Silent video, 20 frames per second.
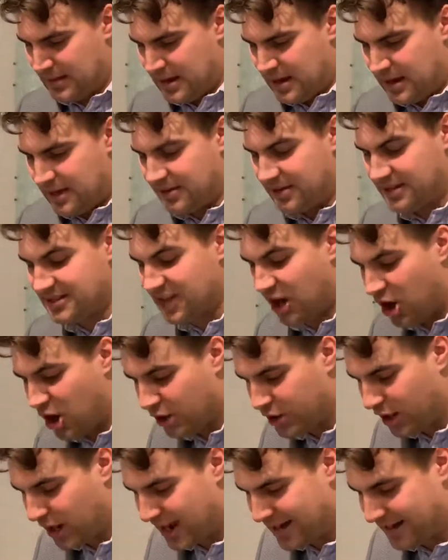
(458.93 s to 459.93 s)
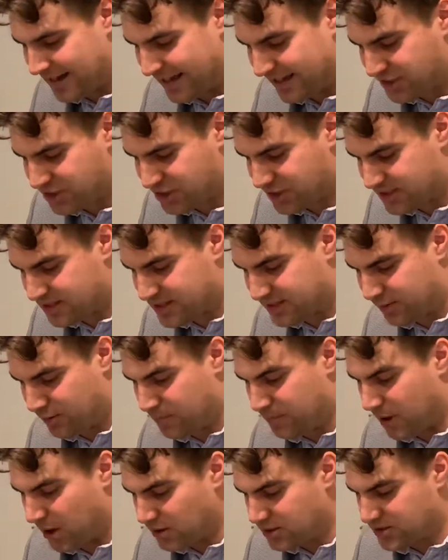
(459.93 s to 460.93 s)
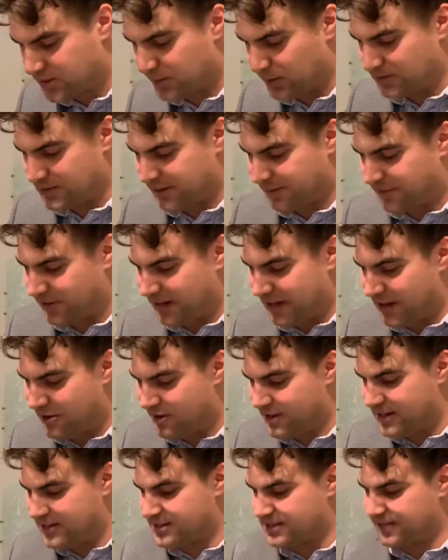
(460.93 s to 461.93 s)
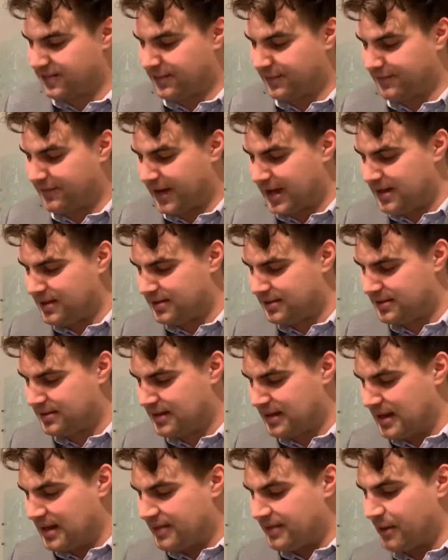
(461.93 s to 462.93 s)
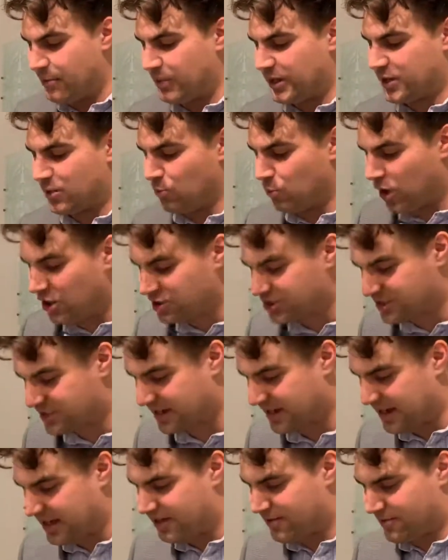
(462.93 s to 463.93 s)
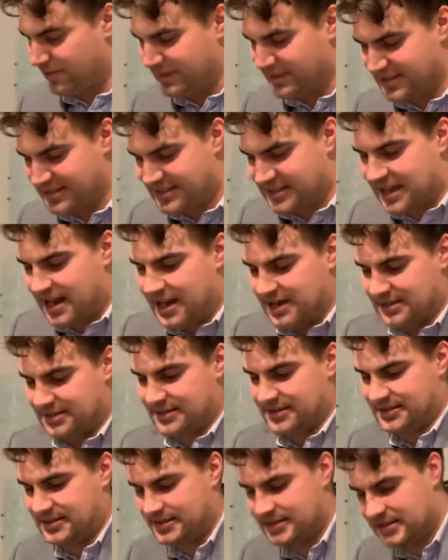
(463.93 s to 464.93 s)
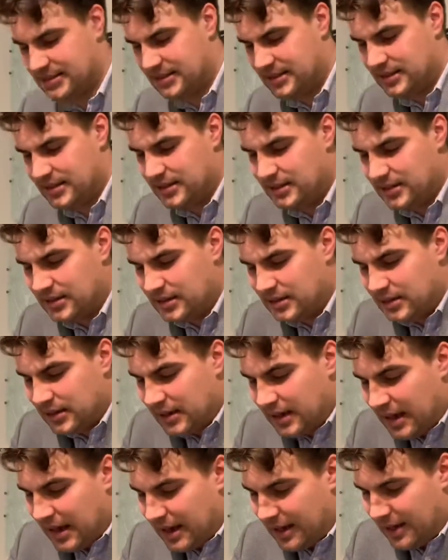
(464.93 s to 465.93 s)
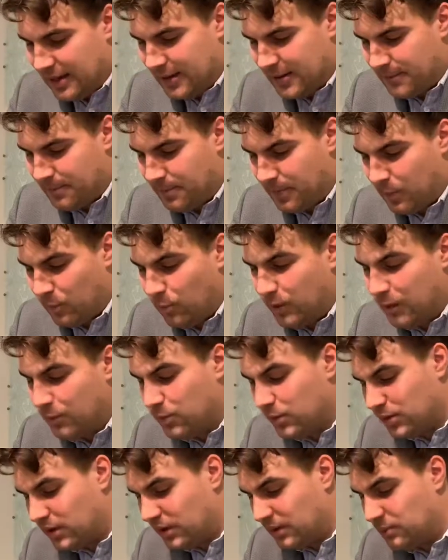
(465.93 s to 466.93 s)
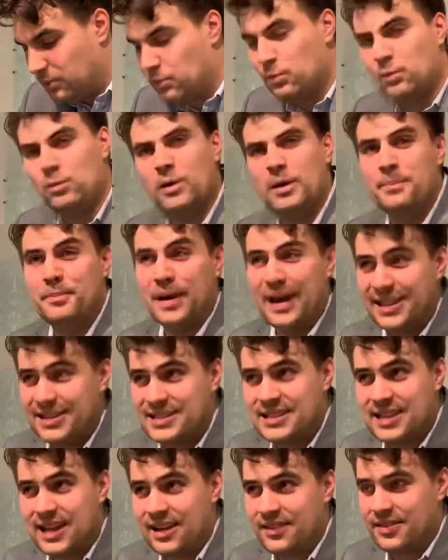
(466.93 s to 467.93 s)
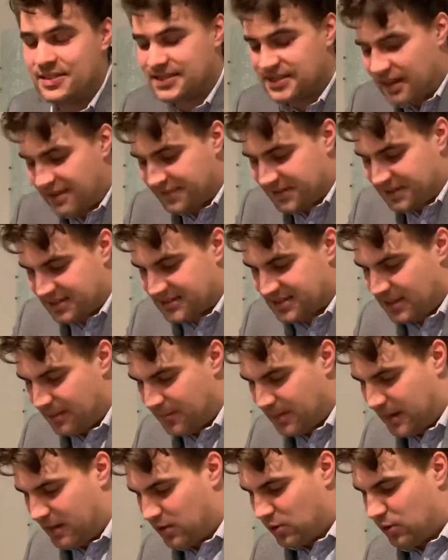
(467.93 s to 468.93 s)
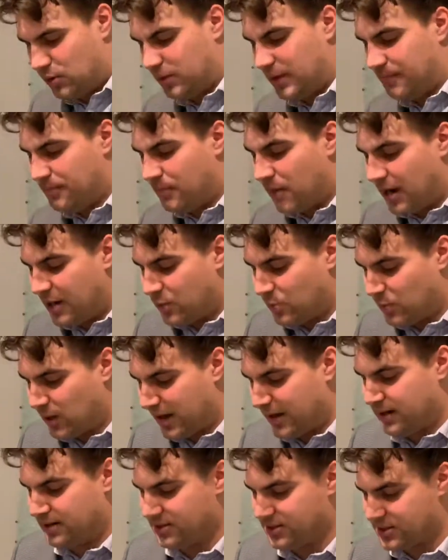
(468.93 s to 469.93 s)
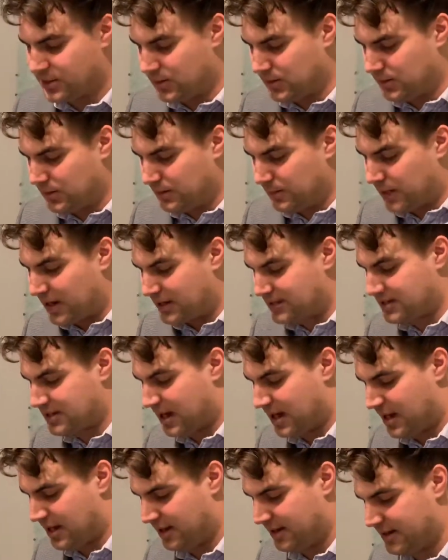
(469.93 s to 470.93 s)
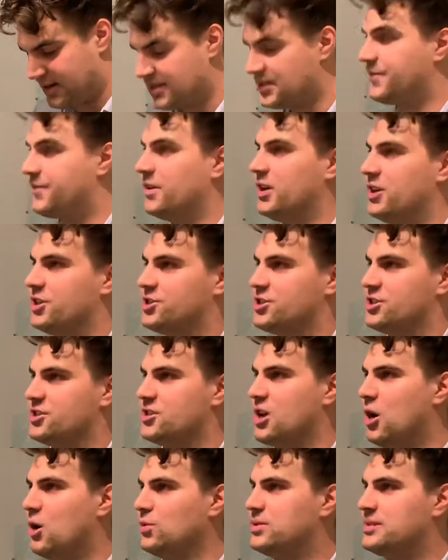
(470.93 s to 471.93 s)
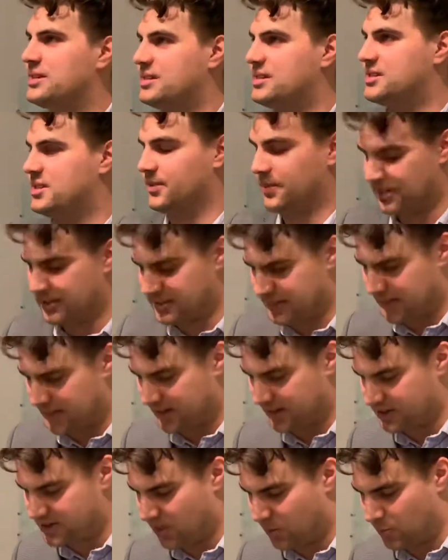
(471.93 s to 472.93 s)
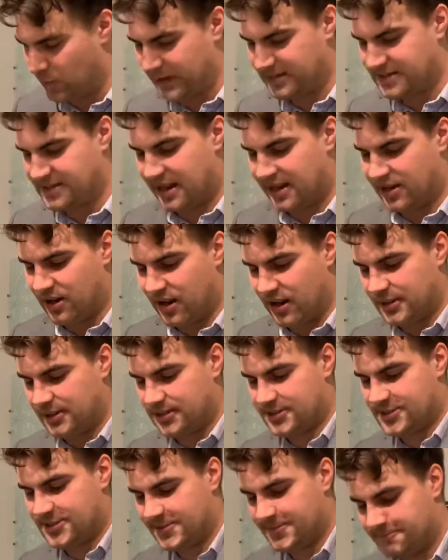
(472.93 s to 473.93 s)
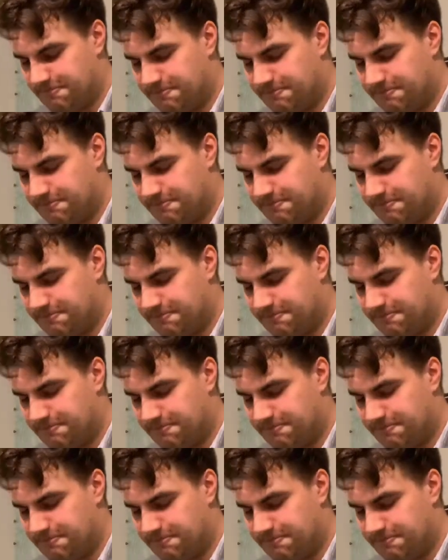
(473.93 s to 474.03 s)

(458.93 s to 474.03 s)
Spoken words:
These are online lectures through multiple different areas of the faith that we can watch together and discuss. We may start this after summer, or we might wait until Pastor Arlen has finished his Old Testament studies on Wednesday nights.